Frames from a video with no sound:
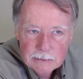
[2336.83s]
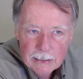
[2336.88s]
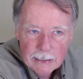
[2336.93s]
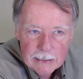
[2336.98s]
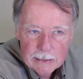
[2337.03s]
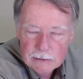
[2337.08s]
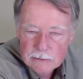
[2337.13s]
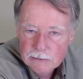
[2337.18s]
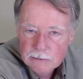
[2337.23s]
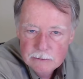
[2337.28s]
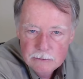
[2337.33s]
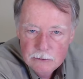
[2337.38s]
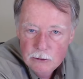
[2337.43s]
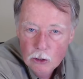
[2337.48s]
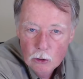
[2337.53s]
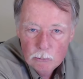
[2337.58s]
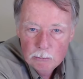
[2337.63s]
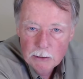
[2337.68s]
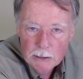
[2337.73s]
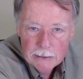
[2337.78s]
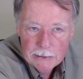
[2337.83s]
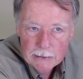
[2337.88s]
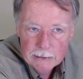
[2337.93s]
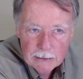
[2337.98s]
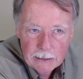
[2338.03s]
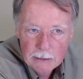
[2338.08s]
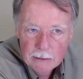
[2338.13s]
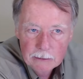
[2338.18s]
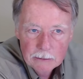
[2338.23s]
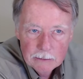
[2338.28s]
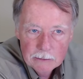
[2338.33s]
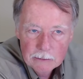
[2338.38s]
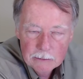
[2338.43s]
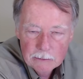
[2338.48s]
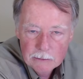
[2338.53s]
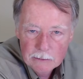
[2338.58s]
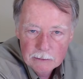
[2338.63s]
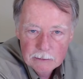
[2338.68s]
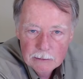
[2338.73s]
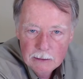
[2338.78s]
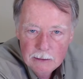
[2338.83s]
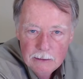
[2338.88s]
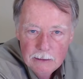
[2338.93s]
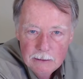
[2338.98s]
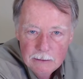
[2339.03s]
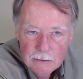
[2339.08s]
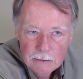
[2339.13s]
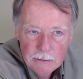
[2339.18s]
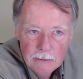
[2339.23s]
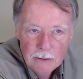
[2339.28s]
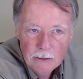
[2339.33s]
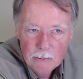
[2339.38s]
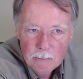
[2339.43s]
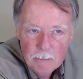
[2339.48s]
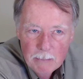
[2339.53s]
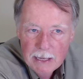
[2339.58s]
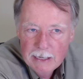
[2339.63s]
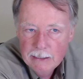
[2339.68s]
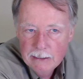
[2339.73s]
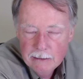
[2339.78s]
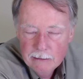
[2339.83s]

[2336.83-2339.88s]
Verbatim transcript: has no play of color, or, you know, many